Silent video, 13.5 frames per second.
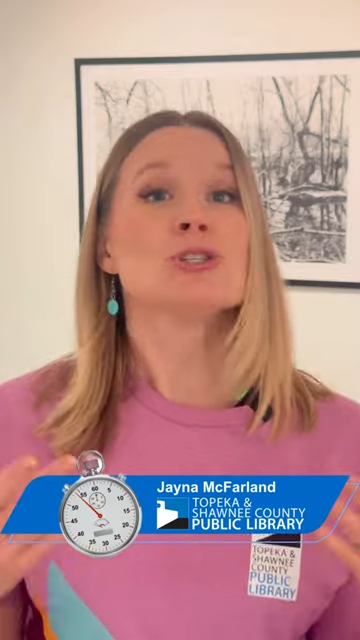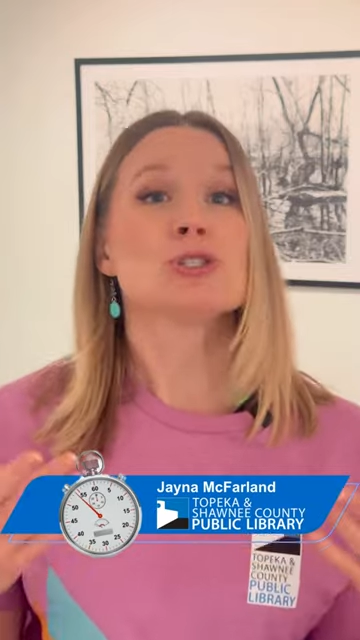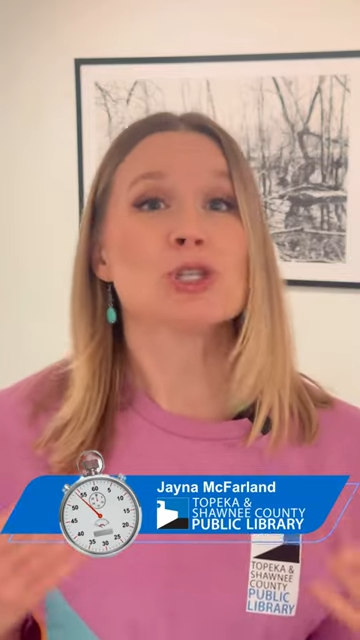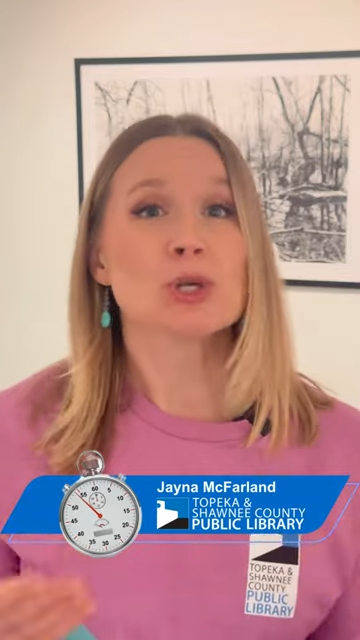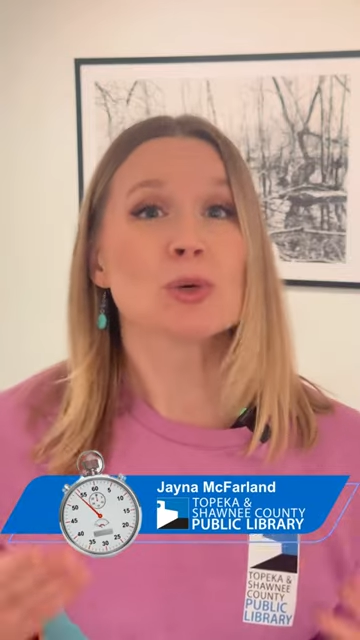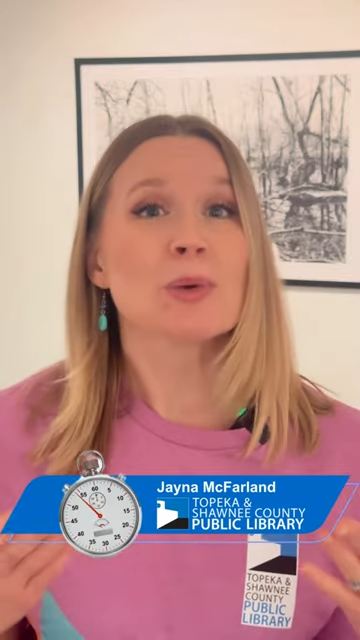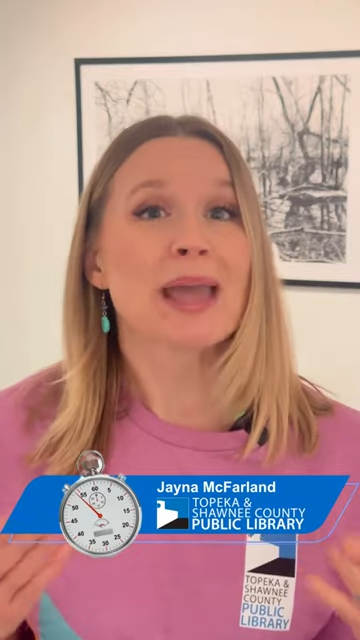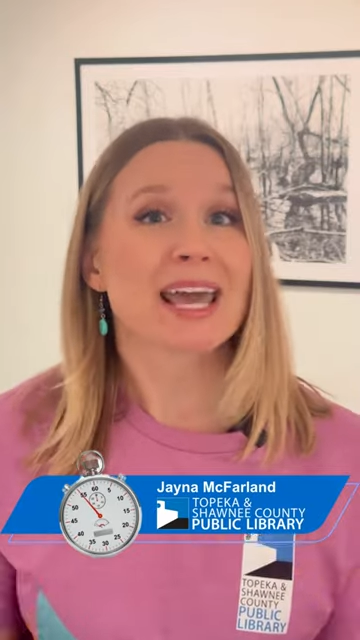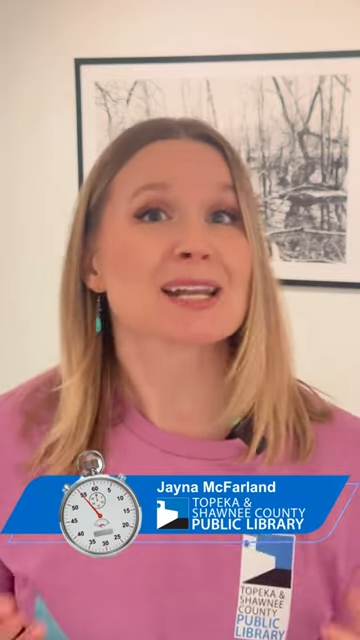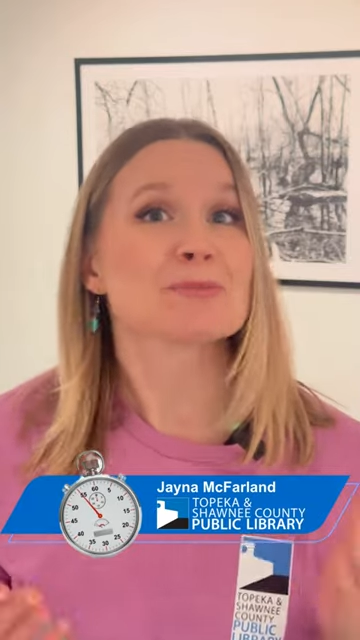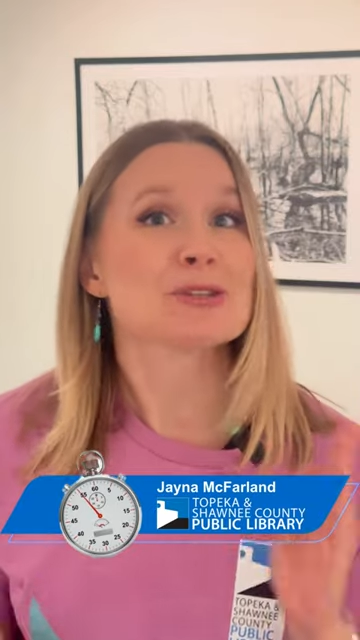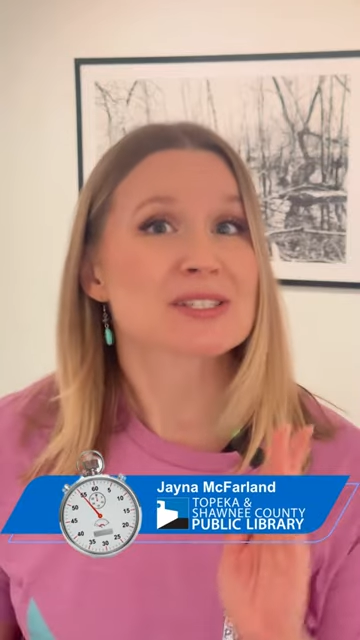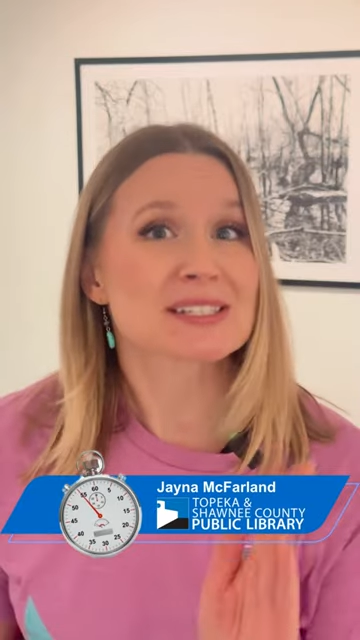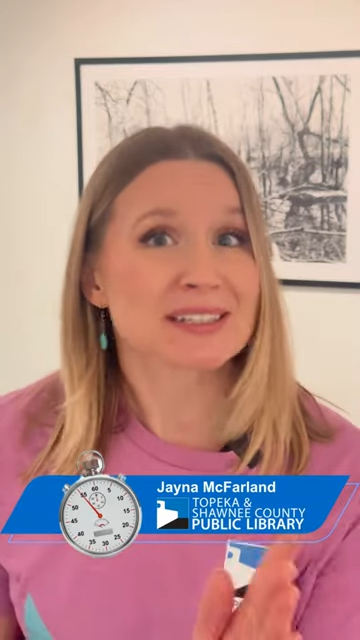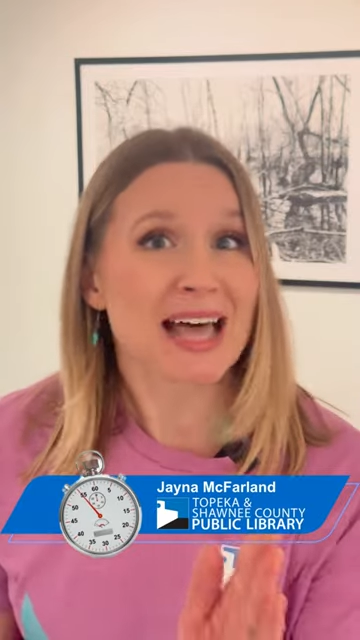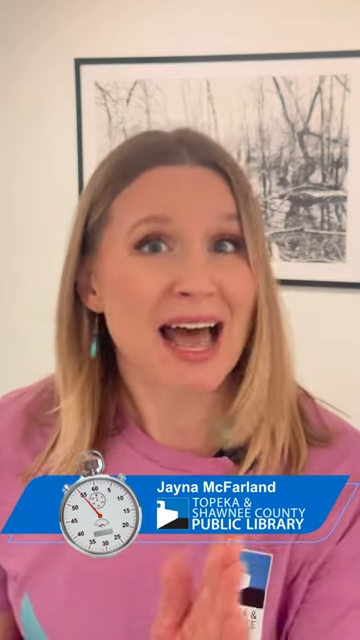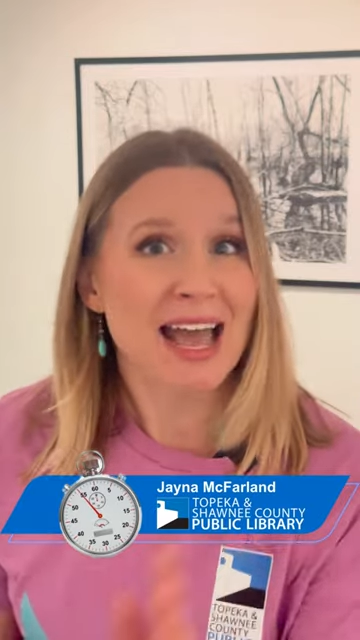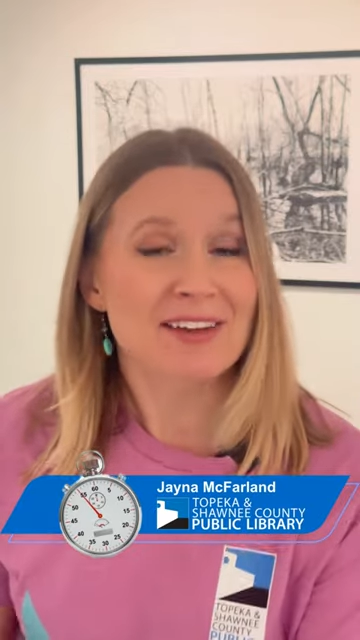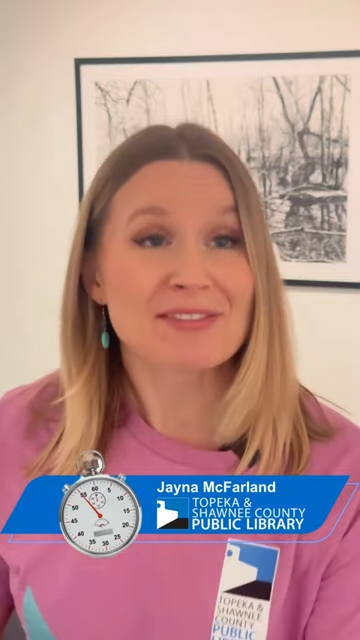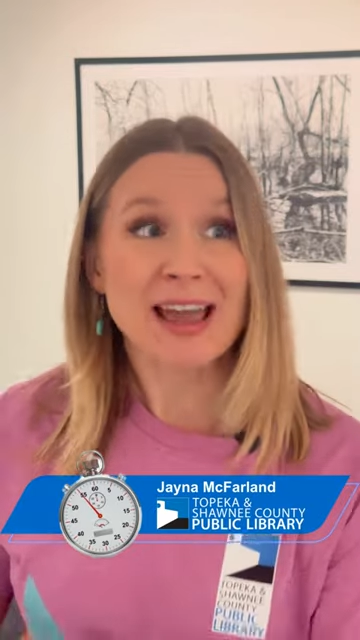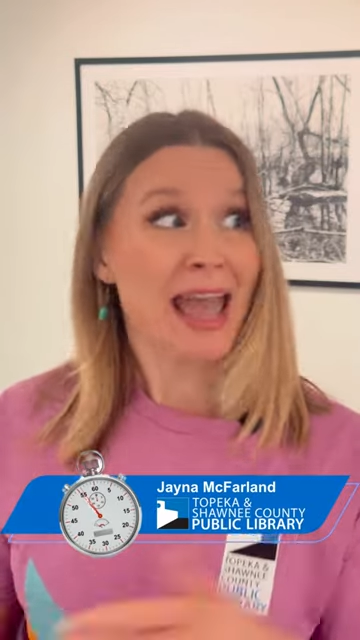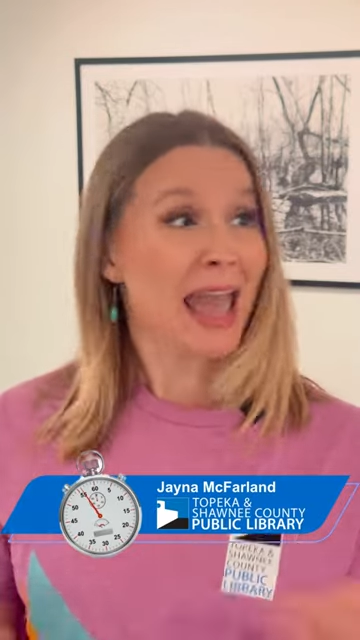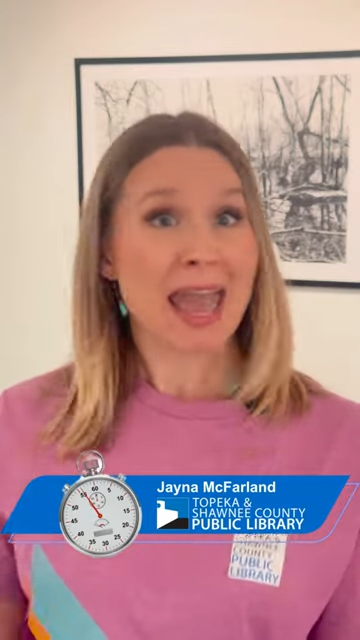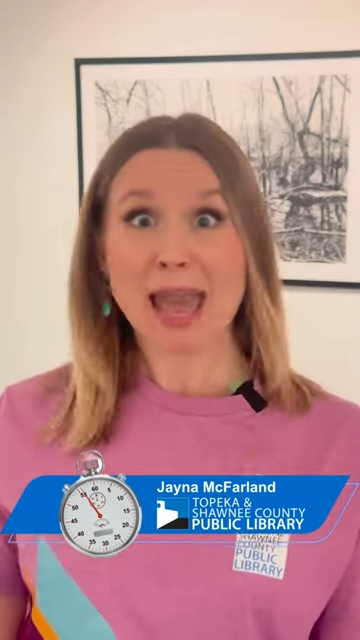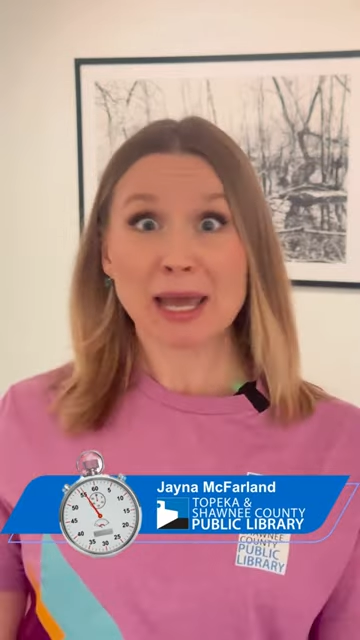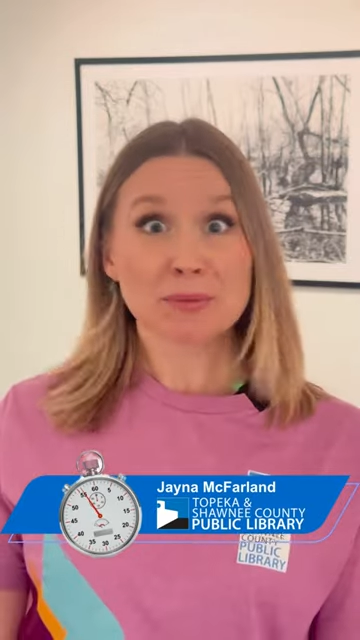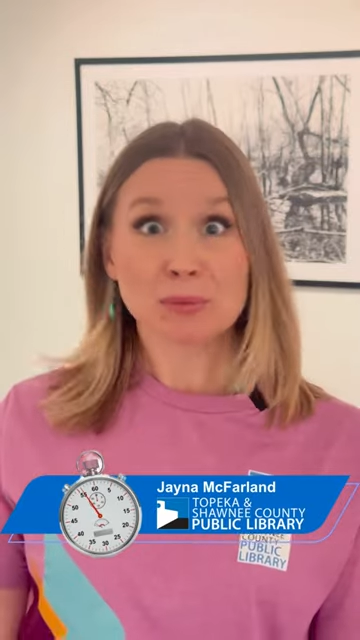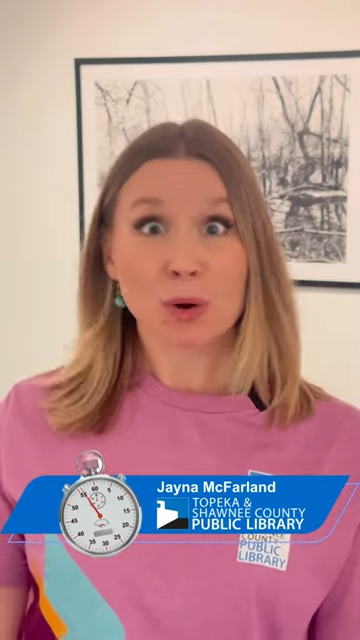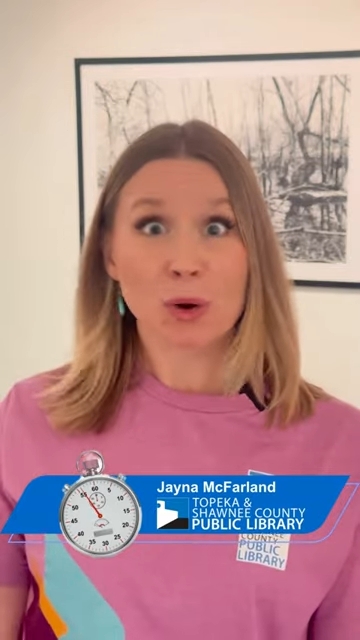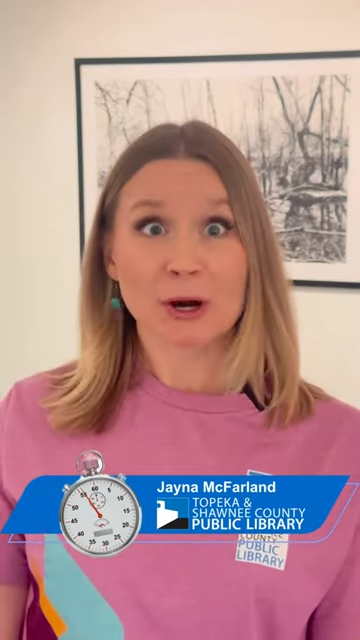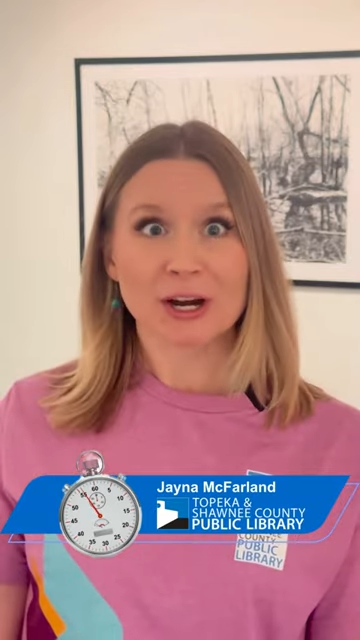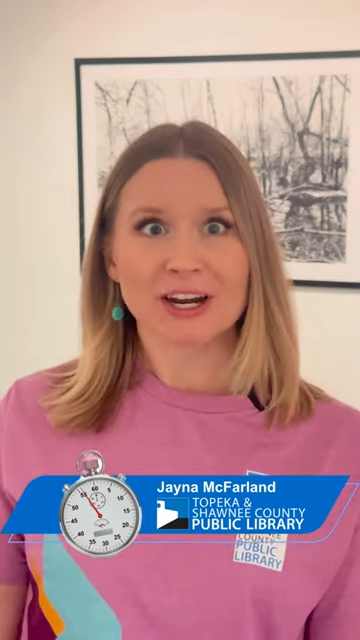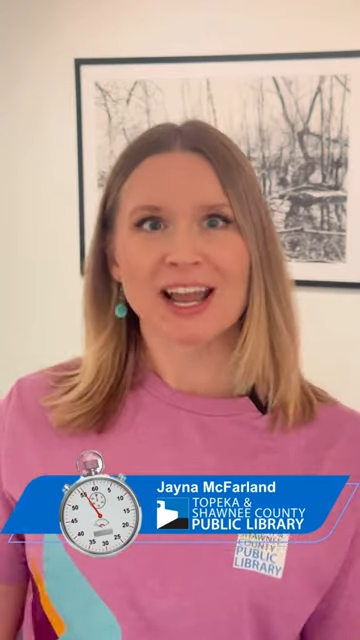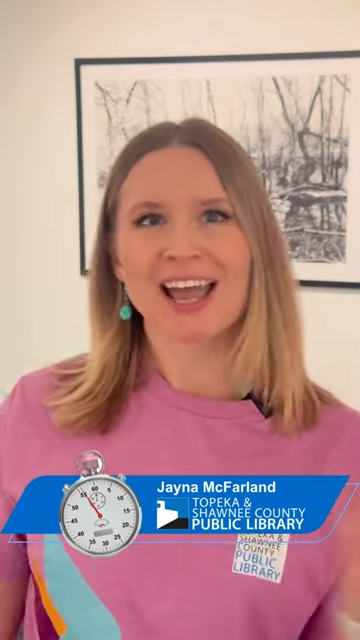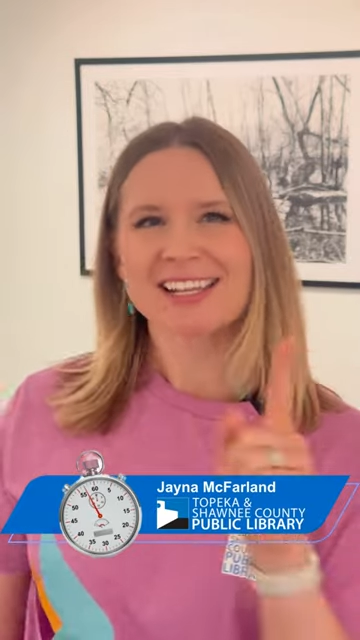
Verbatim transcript: zoo animals live, and more.